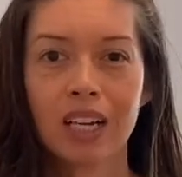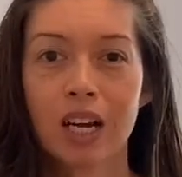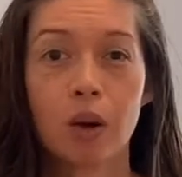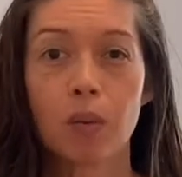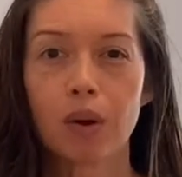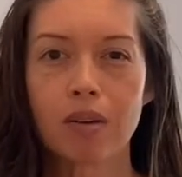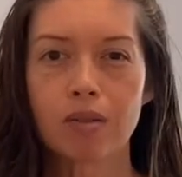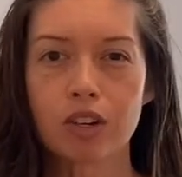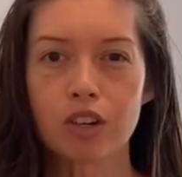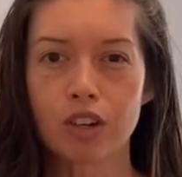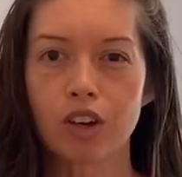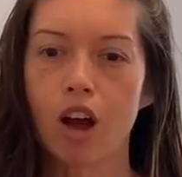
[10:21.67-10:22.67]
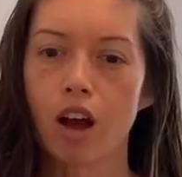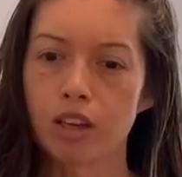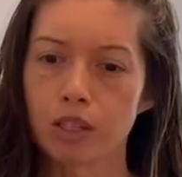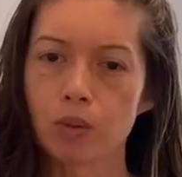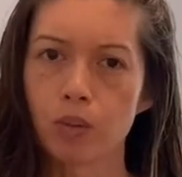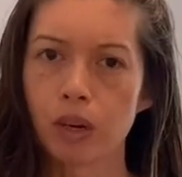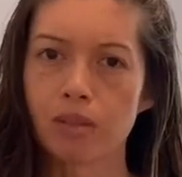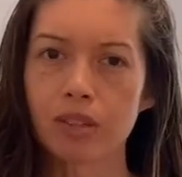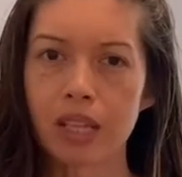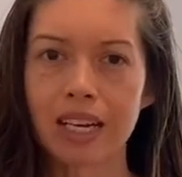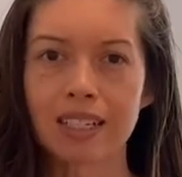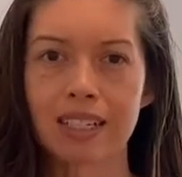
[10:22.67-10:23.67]
whatever your cause or whatever
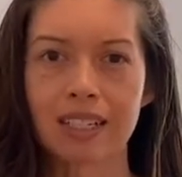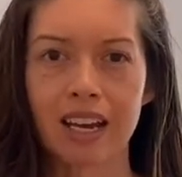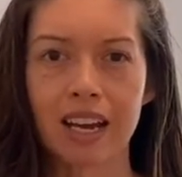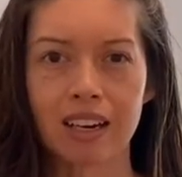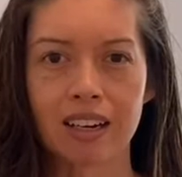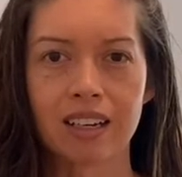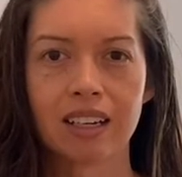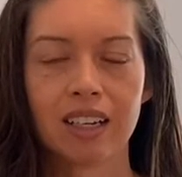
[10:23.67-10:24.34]
that desire